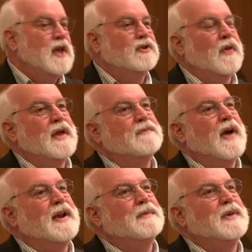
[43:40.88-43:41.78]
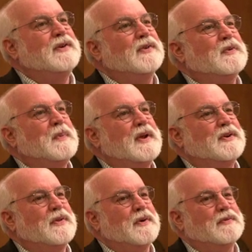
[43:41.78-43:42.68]
so they invited me to speak
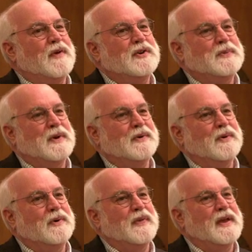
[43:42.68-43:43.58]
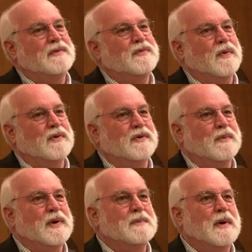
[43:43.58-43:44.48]
to their freshmen who they had forced to
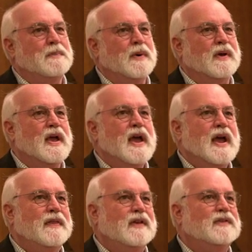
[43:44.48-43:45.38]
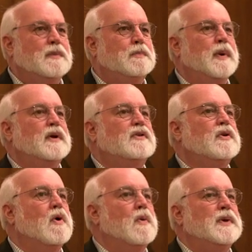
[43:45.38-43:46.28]
read my book, and they said, bring
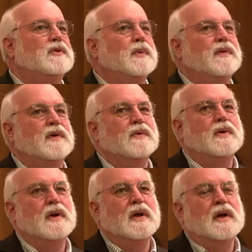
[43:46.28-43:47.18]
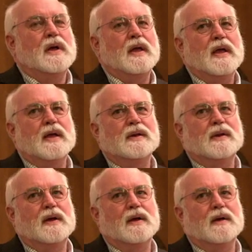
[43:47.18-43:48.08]
2 homies with you, and
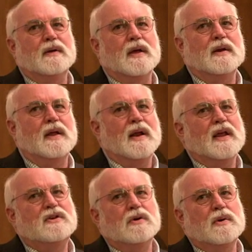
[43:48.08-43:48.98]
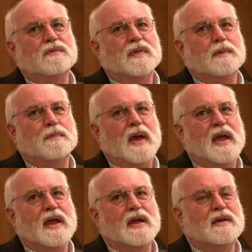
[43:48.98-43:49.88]
I do if they
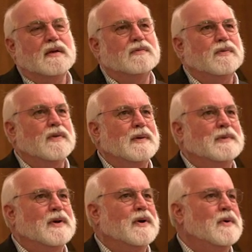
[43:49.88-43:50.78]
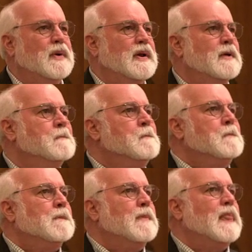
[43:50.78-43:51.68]
pay, for them to go,
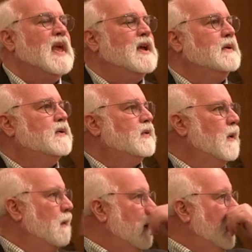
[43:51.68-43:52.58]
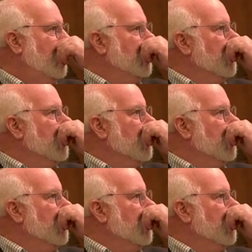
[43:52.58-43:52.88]
and so